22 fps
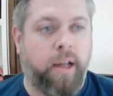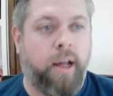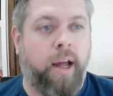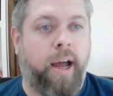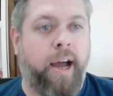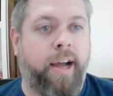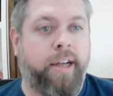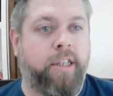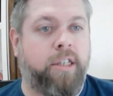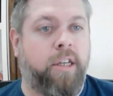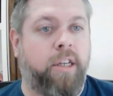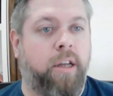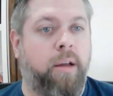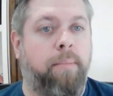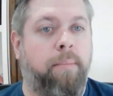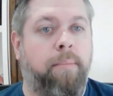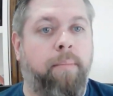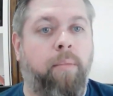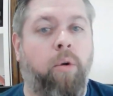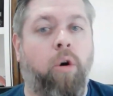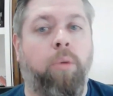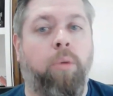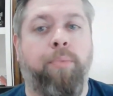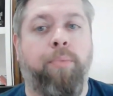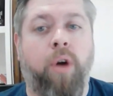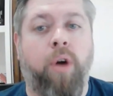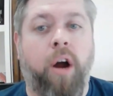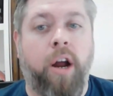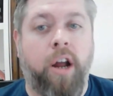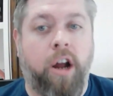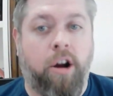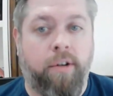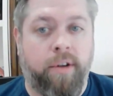has more
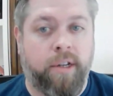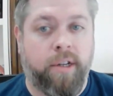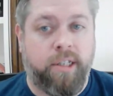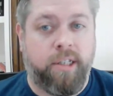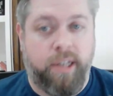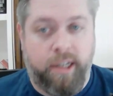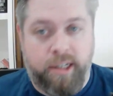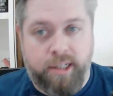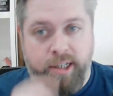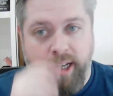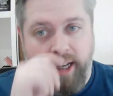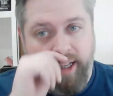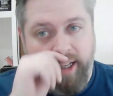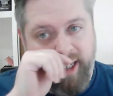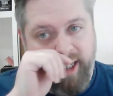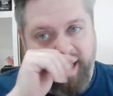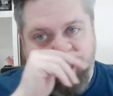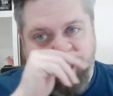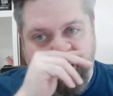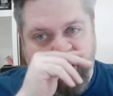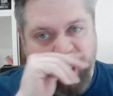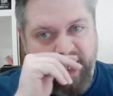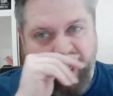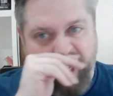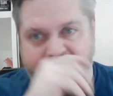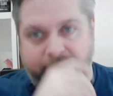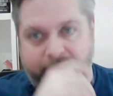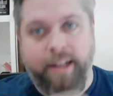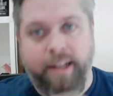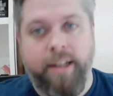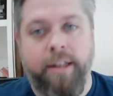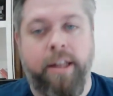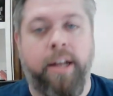priority status
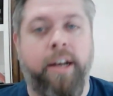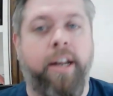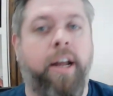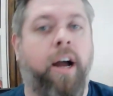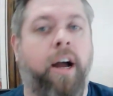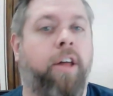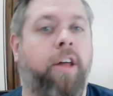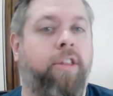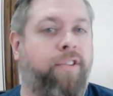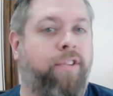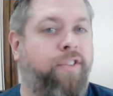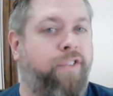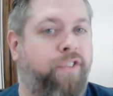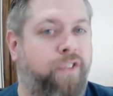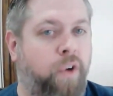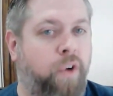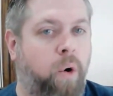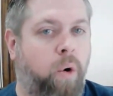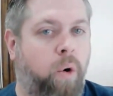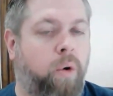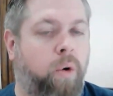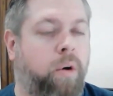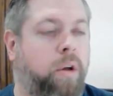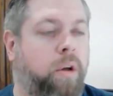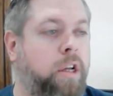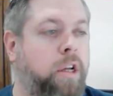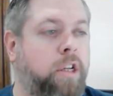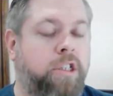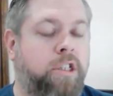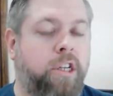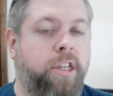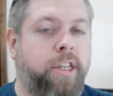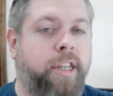than the other four
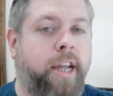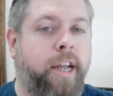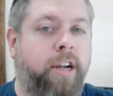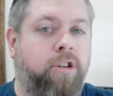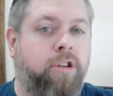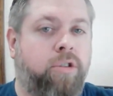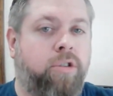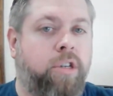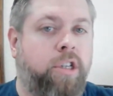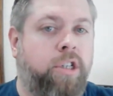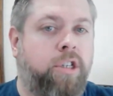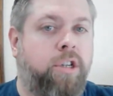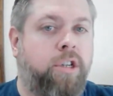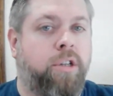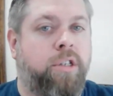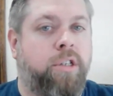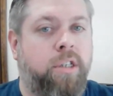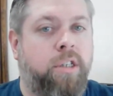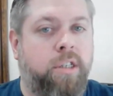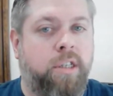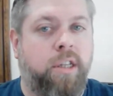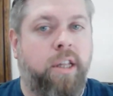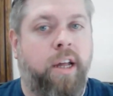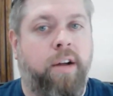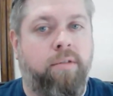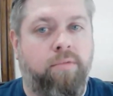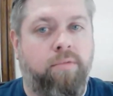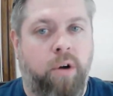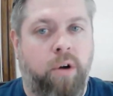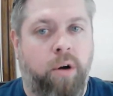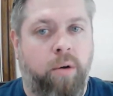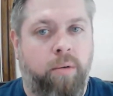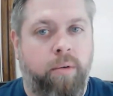to naturally slot into that
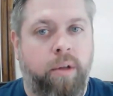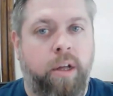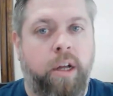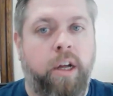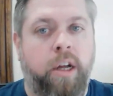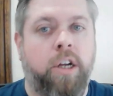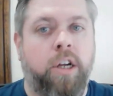role.